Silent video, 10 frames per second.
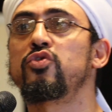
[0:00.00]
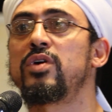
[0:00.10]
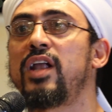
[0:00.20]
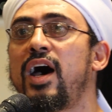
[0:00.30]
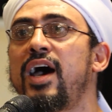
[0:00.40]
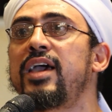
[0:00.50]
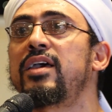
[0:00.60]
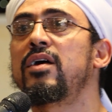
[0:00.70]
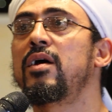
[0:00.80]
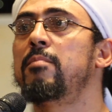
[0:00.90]
you and
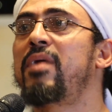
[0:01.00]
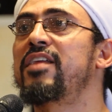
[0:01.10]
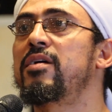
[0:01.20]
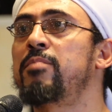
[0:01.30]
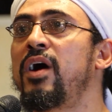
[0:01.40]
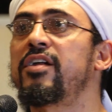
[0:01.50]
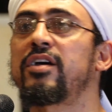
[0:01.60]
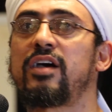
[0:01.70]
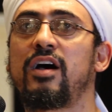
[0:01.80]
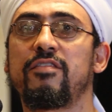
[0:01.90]
I, by the
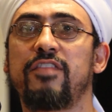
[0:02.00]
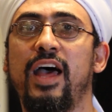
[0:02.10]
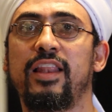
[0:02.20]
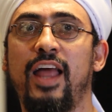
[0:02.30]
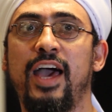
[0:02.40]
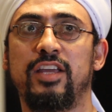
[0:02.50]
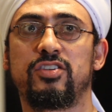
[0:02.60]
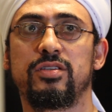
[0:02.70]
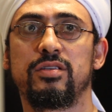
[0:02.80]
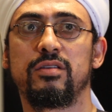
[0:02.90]
barakah of that
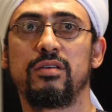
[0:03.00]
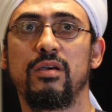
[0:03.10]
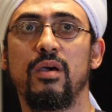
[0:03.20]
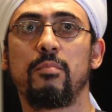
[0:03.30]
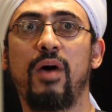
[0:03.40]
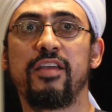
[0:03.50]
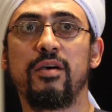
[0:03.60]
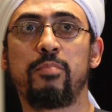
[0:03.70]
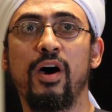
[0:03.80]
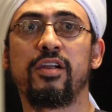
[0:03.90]
light, by
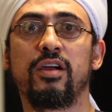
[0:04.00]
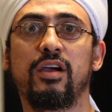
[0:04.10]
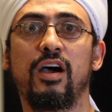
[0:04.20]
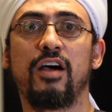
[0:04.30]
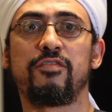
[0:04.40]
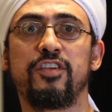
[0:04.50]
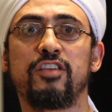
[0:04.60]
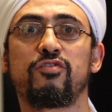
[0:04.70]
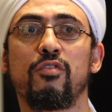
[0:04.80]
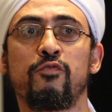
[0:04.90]
the barakah of
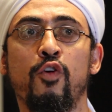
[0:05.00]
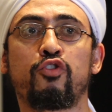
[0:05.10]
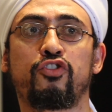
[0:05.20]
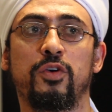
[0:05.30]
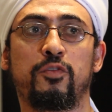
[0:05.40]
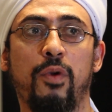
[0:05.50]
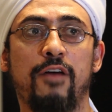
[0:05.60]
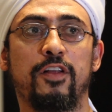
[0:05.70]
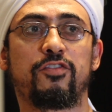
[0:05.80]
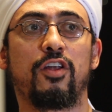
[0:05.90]
this virtuous
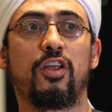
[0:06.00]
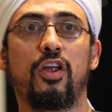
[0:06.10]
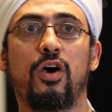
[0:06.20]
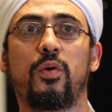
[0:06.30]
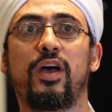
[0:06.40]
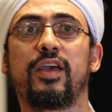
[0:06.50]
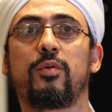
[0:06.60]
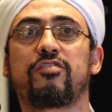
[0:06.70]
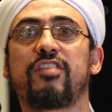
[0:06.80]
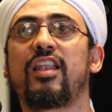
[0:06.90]
Prophet sallallahu
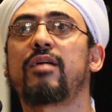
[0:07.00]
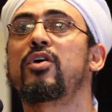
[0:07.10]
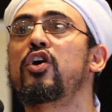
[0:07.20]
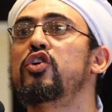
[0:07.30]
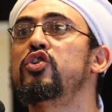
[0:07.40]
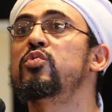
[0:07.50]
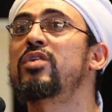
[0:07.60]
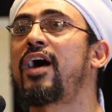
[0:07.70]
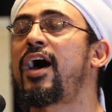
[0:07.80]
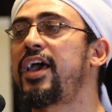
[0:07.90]
alaihi wasallam, you
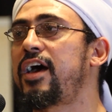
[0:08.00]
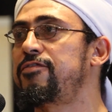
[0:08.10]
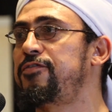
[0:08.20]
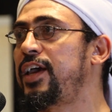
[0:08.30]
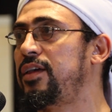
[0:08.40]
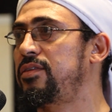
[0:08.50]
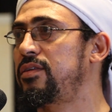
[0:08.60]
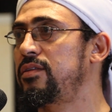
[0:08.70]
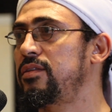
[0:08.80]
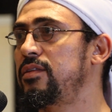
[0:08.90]
and I have faith.